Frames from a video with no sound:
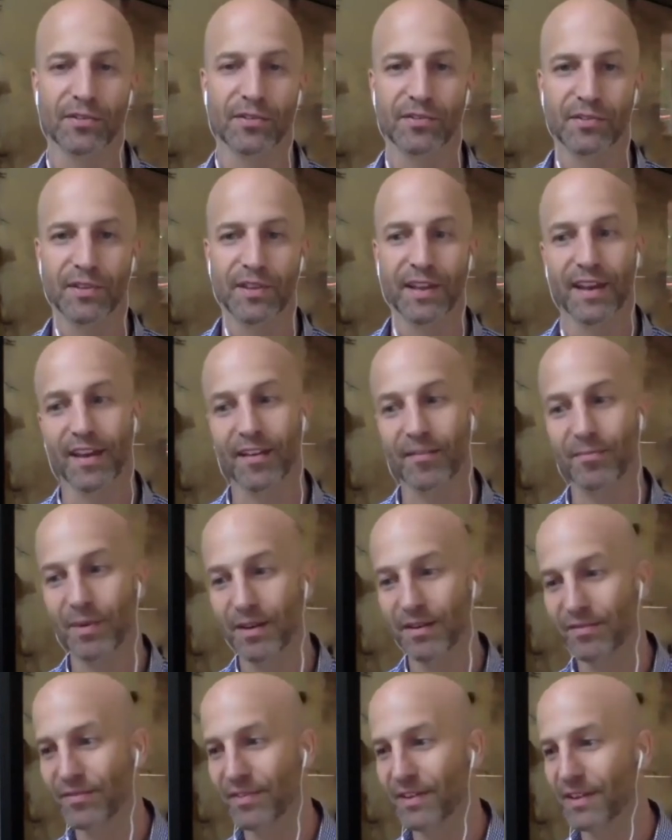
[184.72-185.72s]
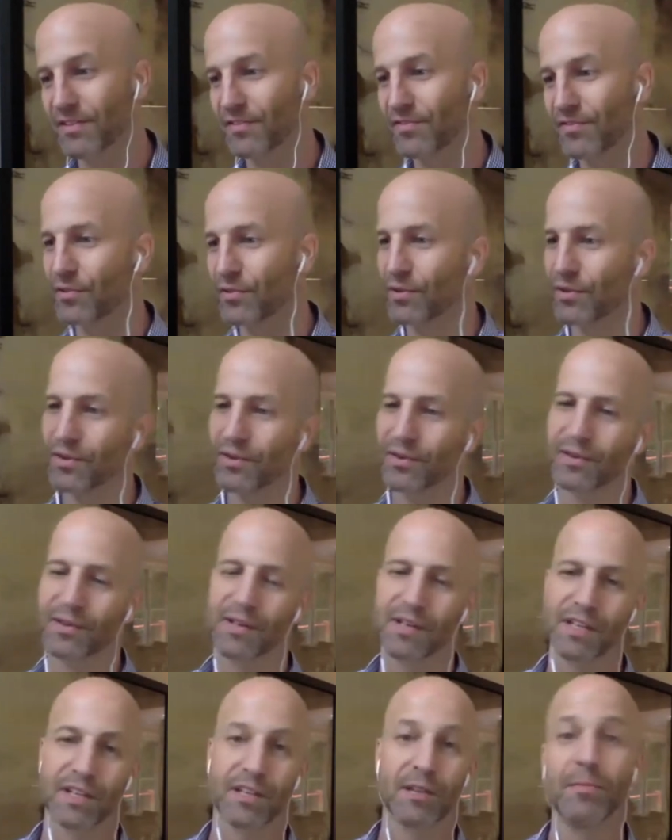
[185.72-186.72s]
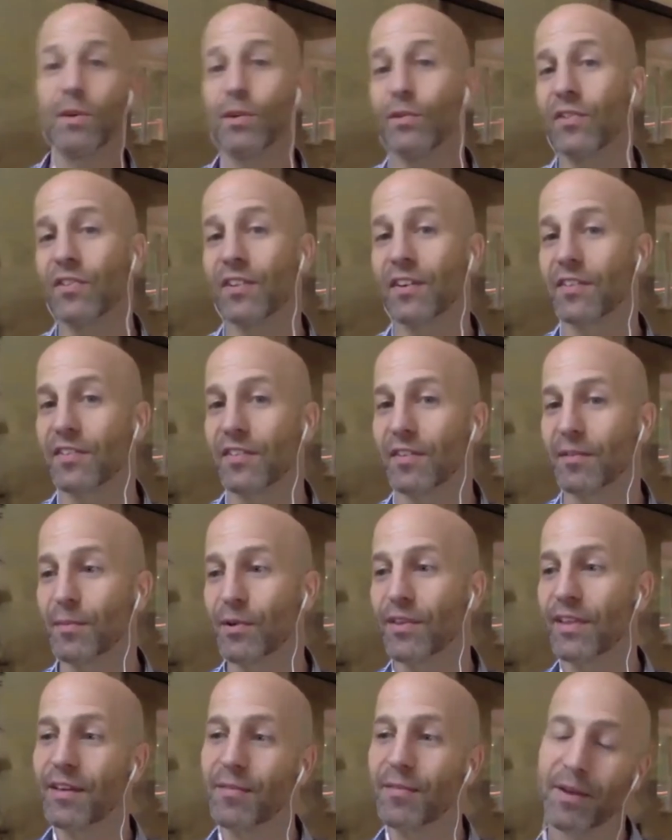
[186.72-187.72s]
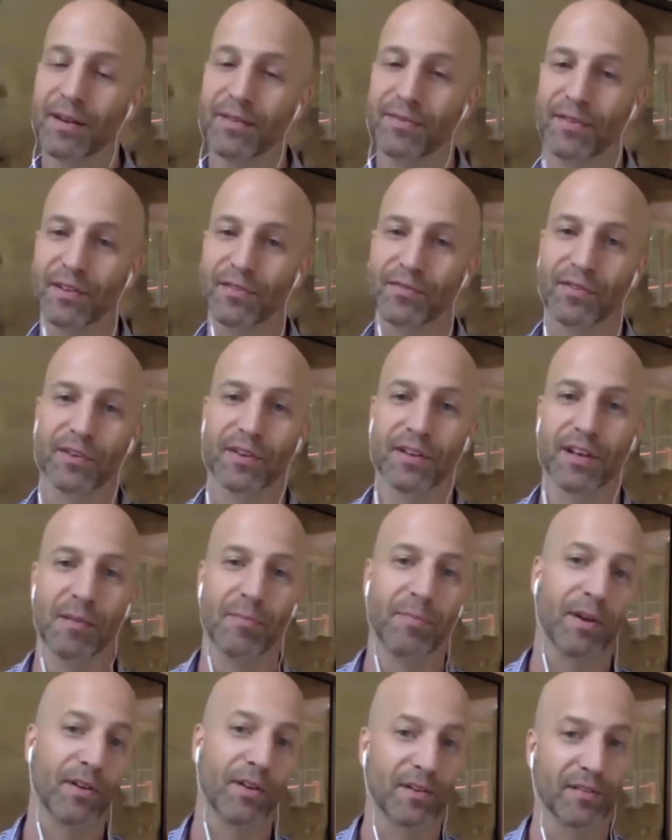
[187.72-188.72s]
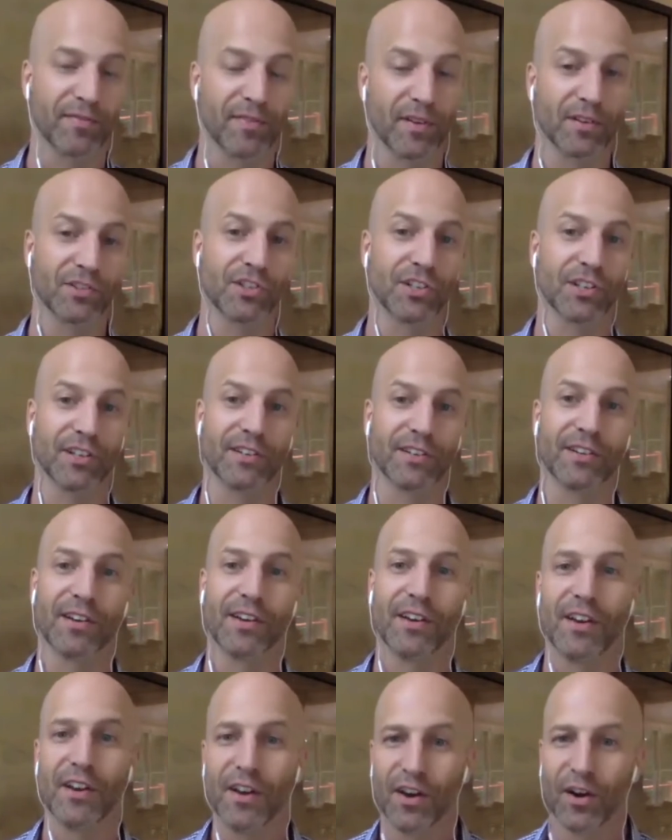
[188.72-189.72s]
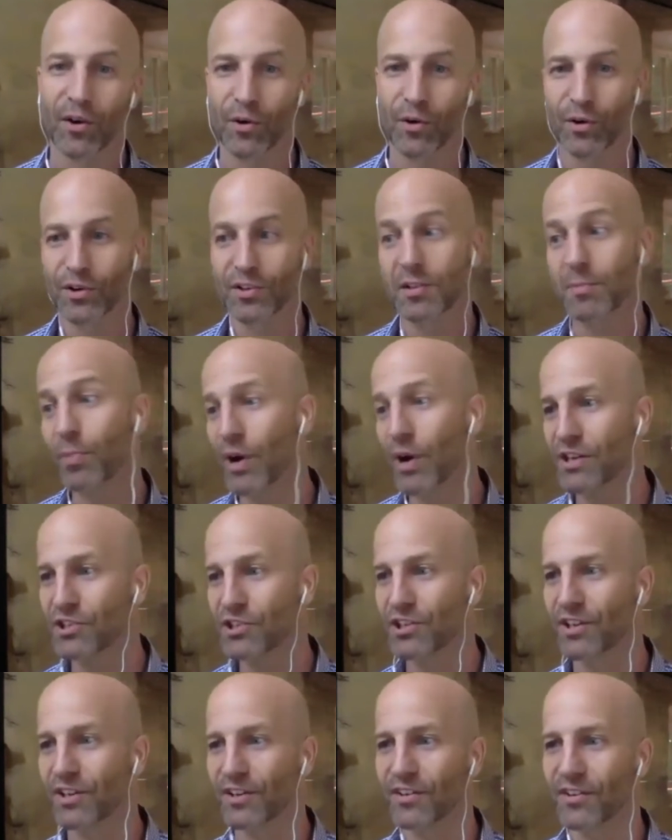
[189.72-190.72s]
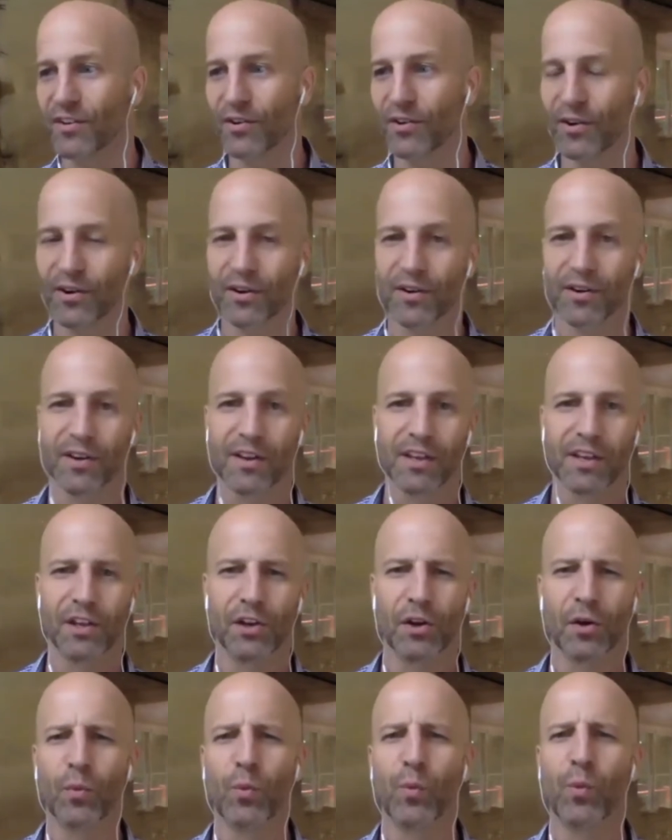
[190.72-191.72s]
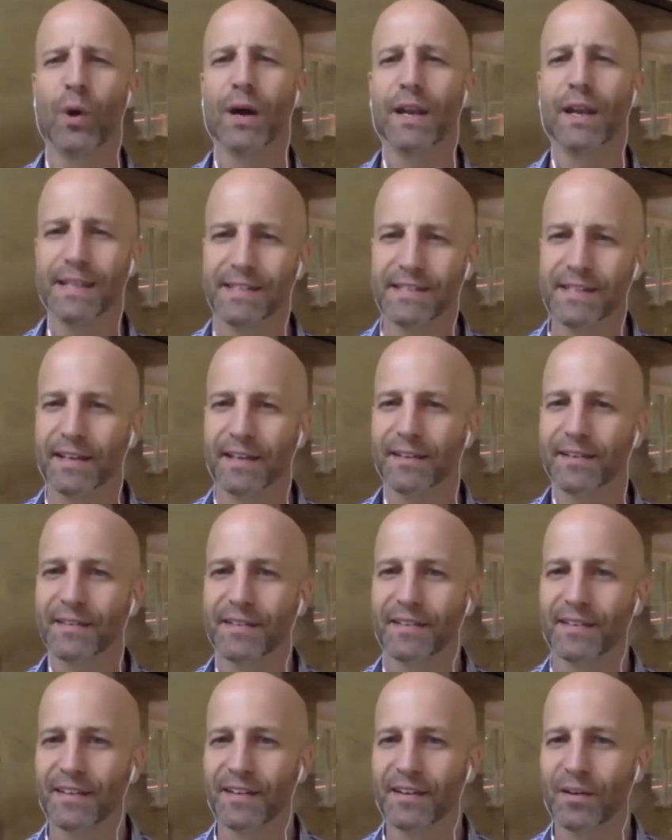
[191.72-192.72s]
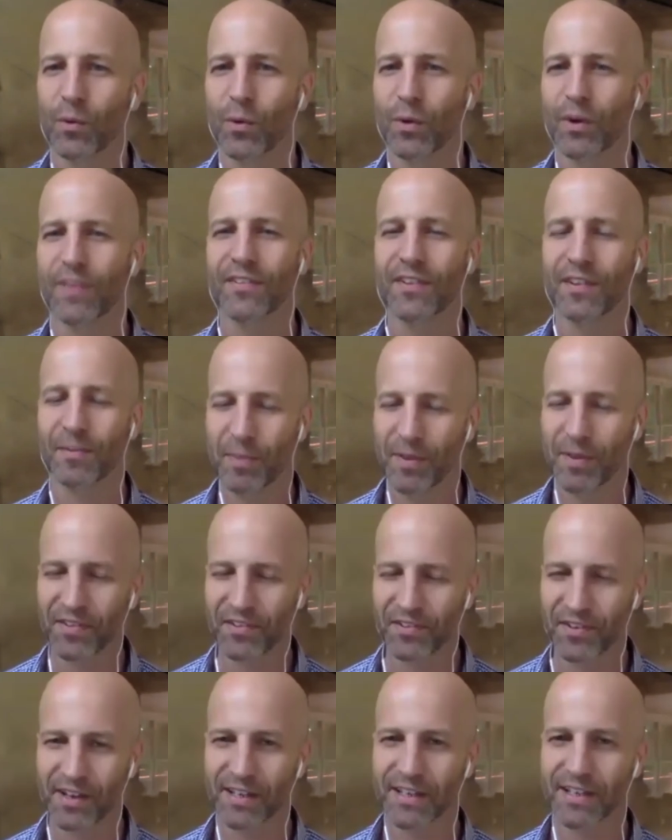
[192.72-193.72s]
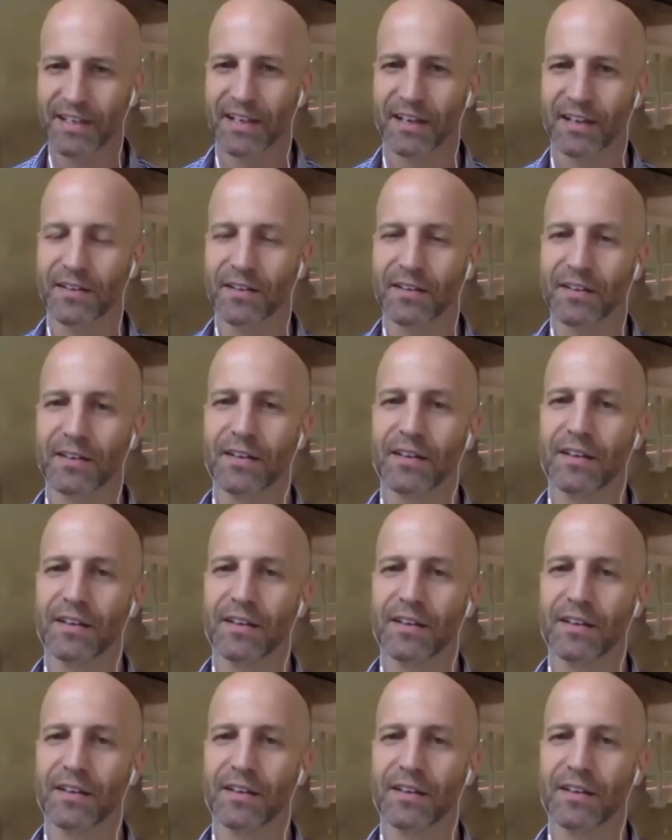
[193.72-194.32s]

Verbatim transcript: Or do they have benefits for the immune system? Or do they have benefits for gut barrier function or depression? Or, you know, what is it? What has it been studied on?